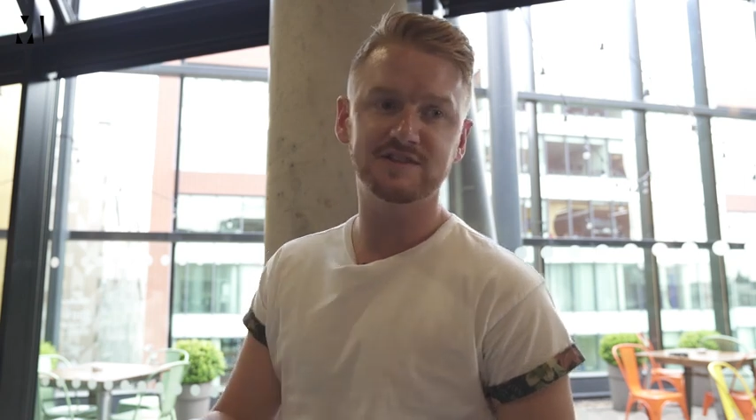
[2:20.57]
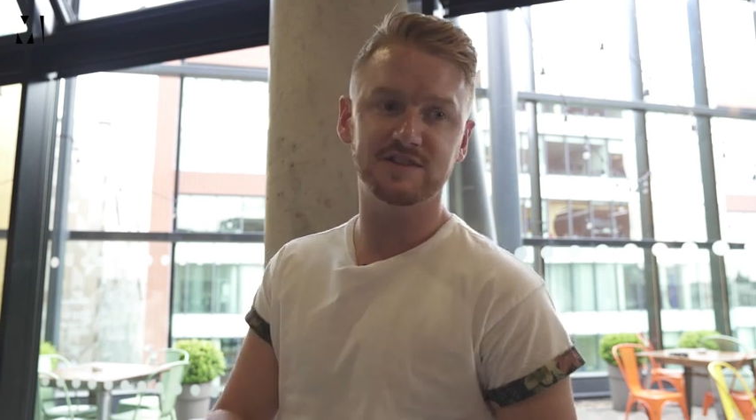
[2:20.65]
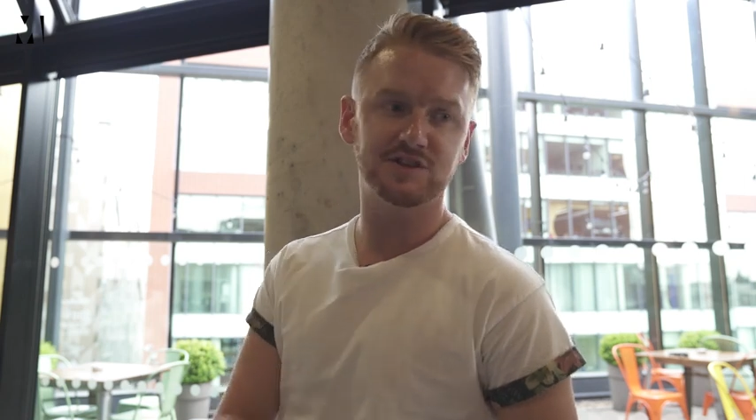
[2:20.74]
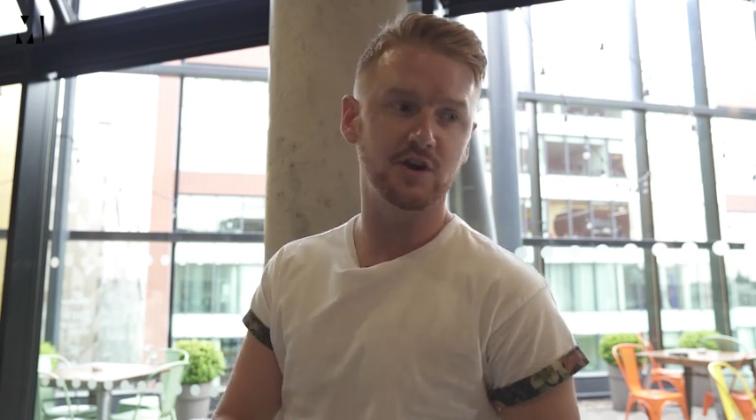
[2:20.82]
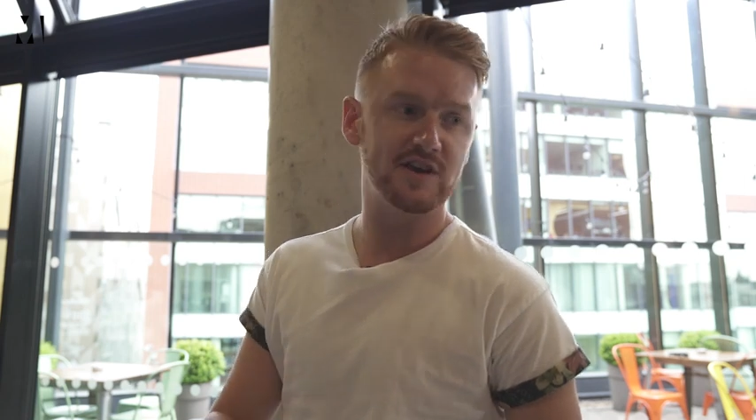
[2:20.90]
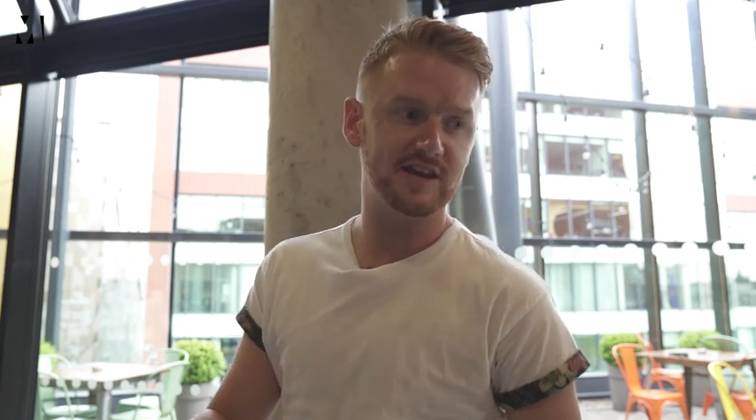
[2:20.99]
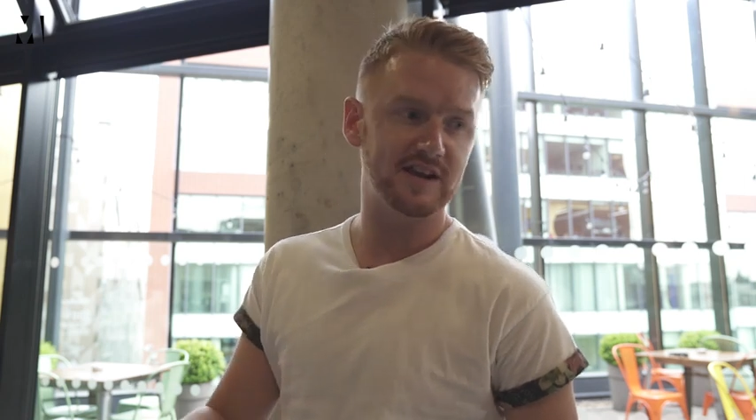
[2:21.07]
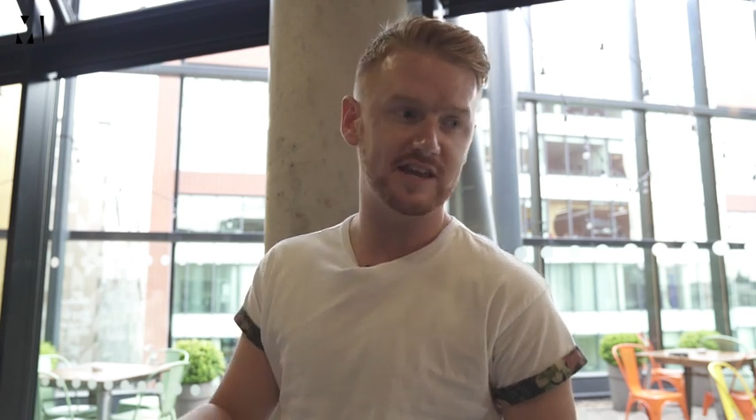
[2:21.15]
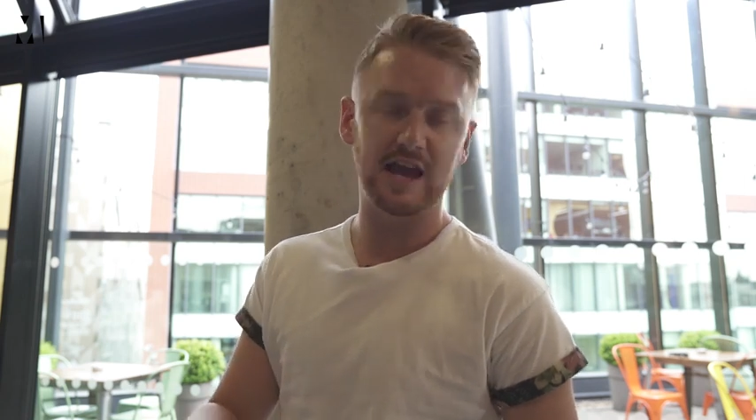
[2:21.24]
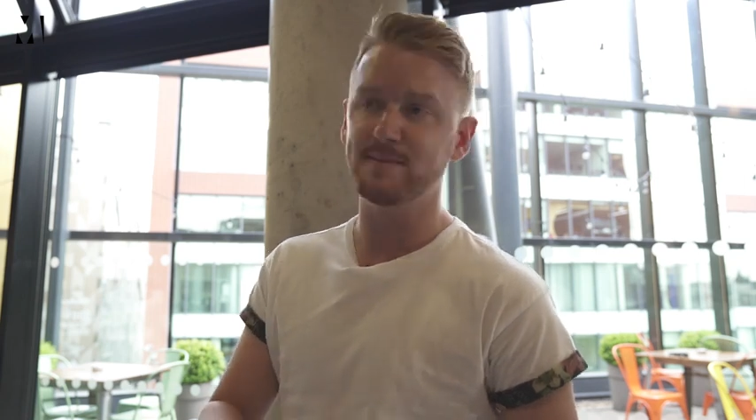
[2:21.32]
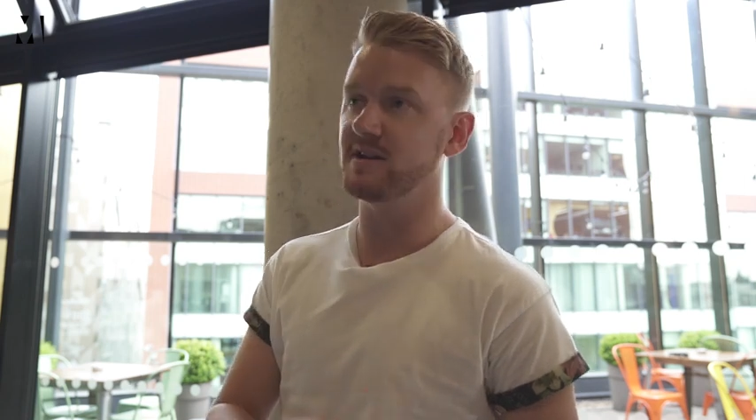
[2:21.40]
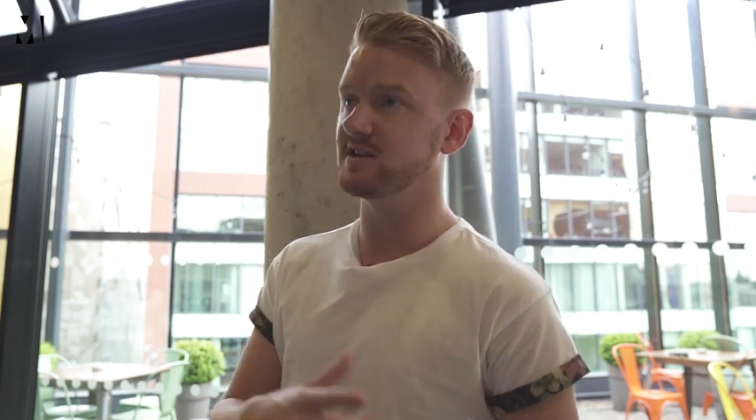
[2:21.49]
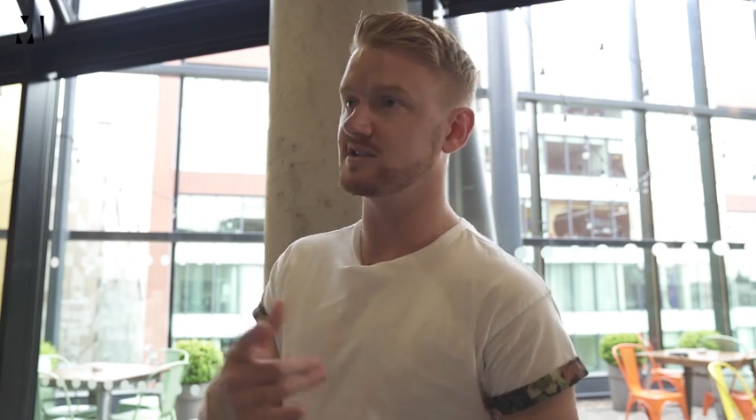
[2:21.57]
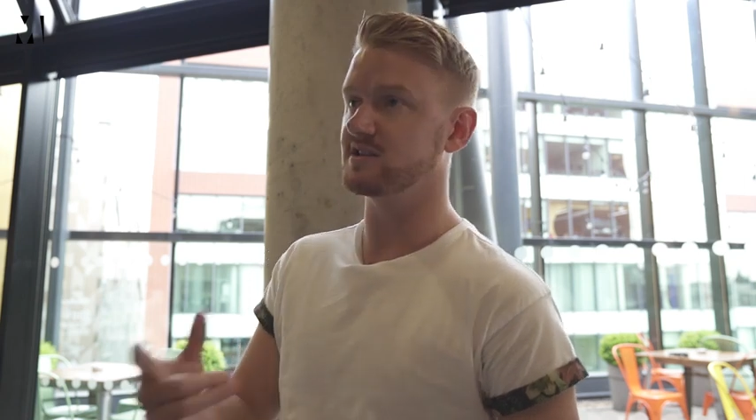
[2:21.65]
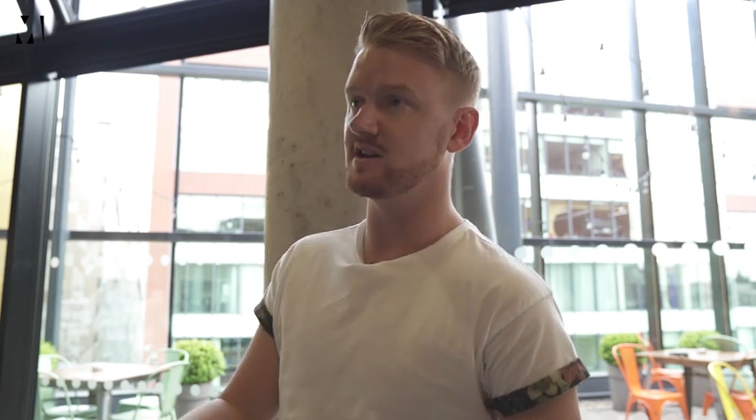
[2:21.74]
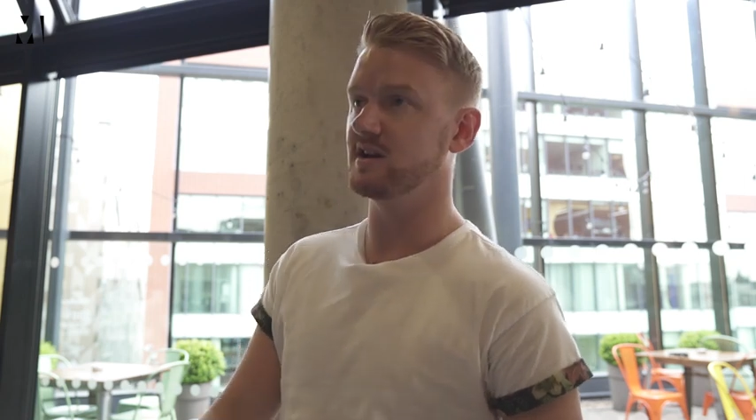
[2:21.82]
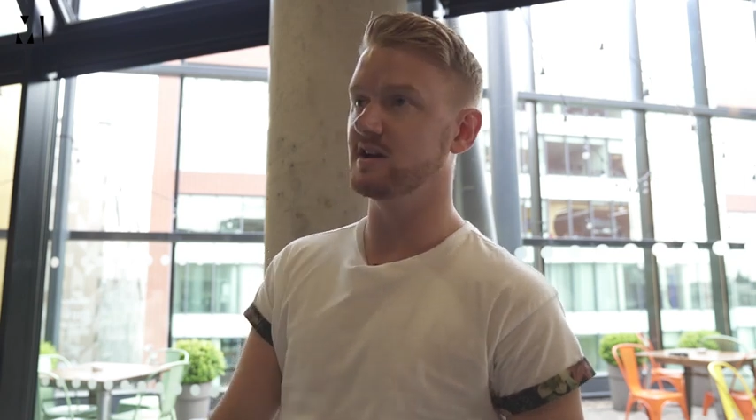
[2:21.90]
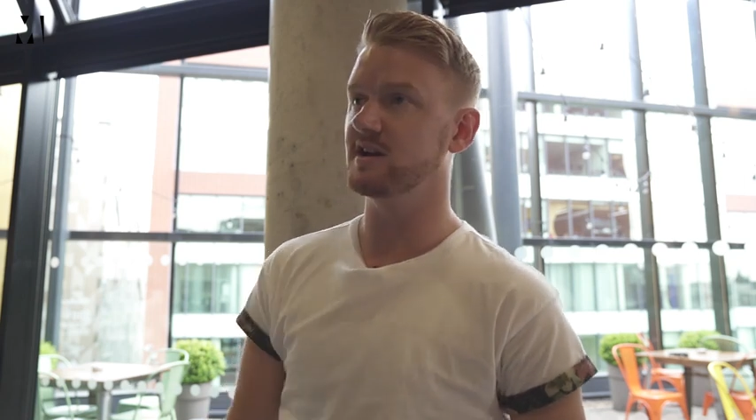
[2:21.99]
into the show, he kind of came in as
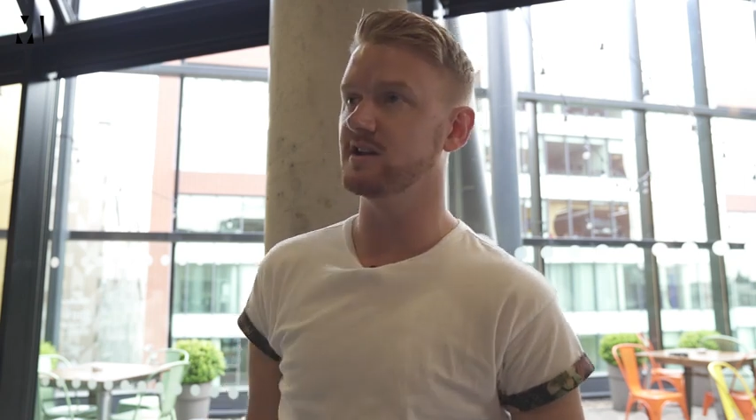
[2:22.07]
uh,